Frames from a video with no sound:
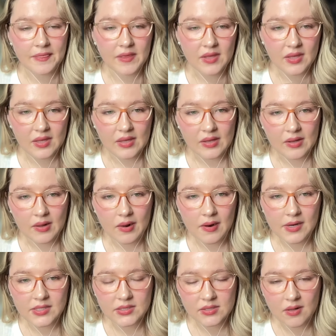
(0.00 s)
The
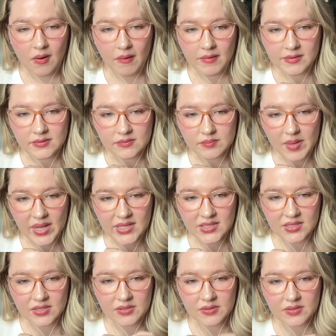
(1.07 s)

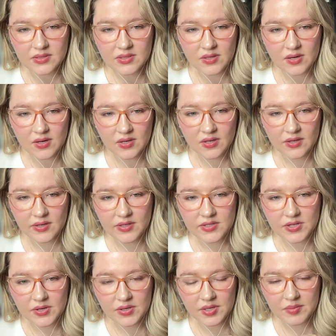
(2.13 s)
base notes are
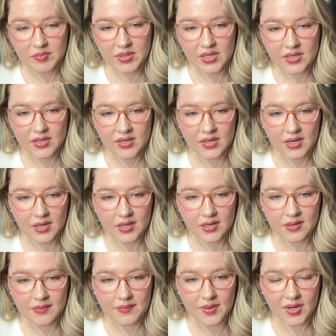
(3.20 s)
tonka bean
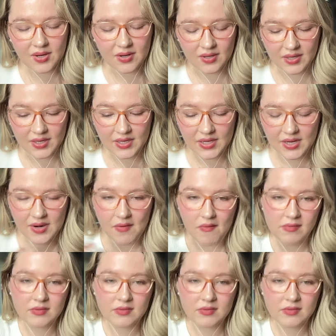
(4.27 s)
and mahogany.